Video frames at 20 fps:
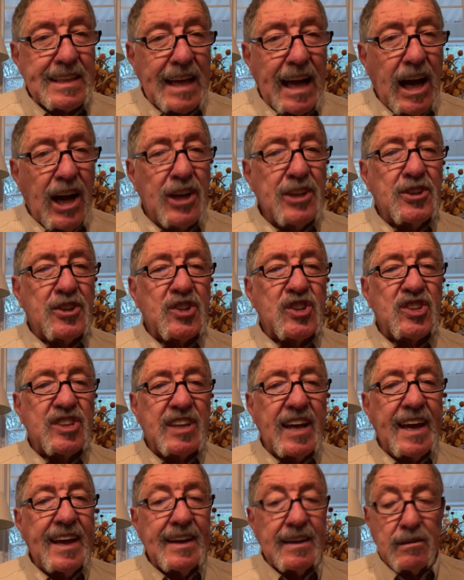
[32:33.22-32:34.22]

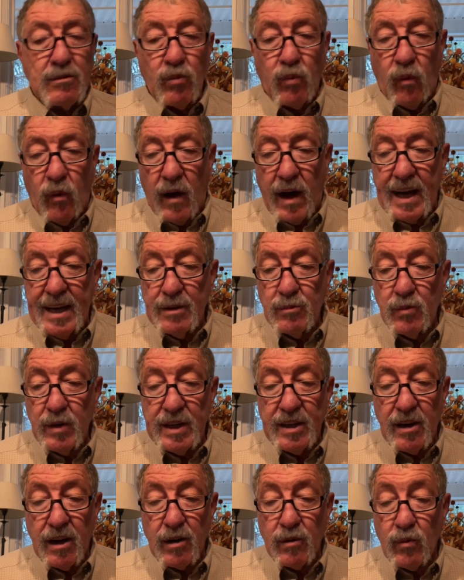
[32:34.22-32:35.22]
understand why
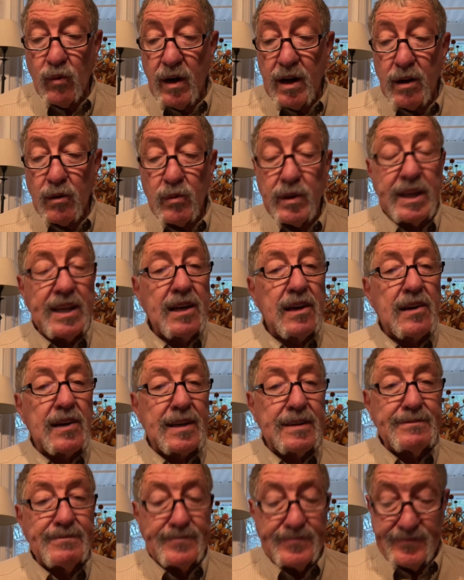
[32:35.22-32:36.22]
we are where we
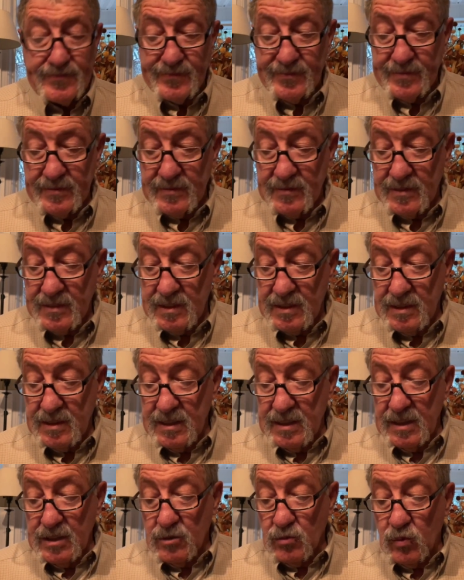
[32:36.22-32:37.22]
are.
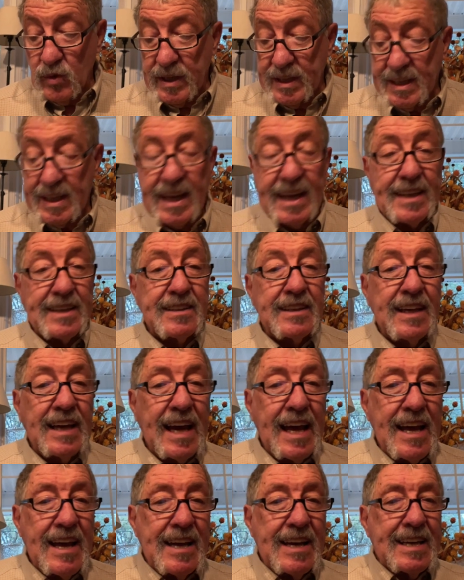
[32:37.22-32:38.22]
We can
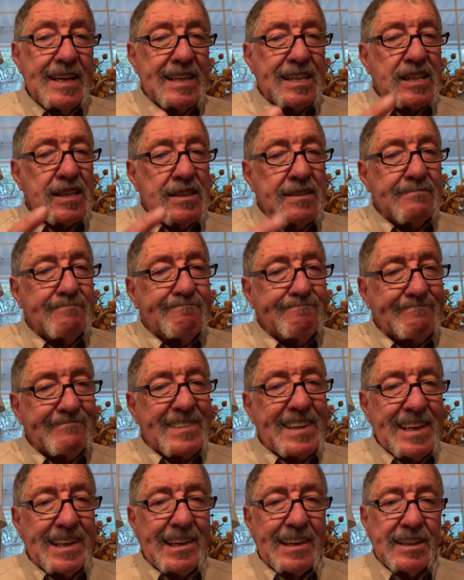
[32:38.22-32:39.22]

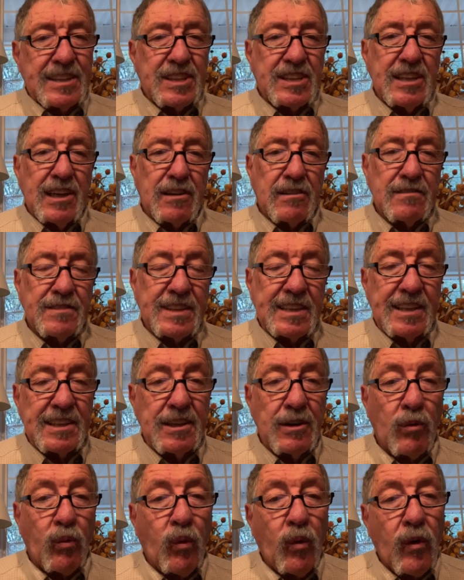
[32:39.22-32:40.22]
get ourselves in
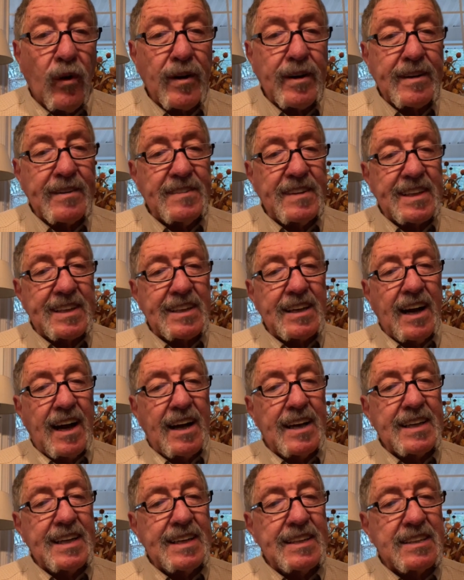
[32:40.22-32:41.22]
the work that
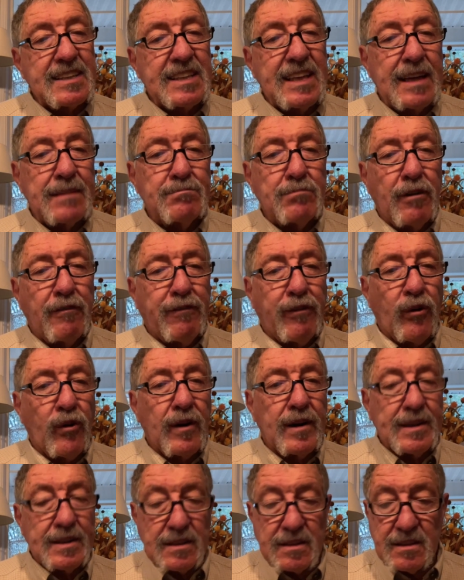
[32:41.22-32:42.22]
God has set
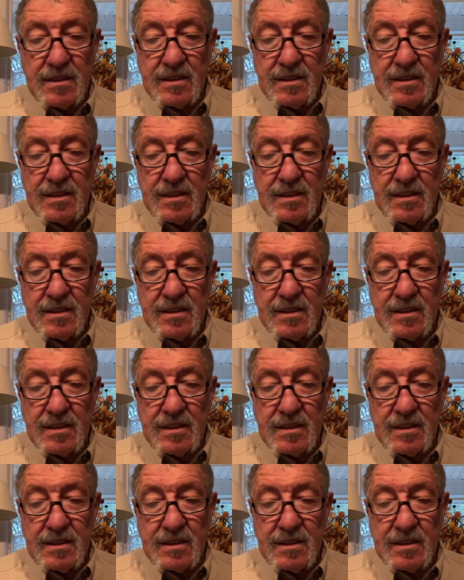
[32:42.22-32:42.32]
before us.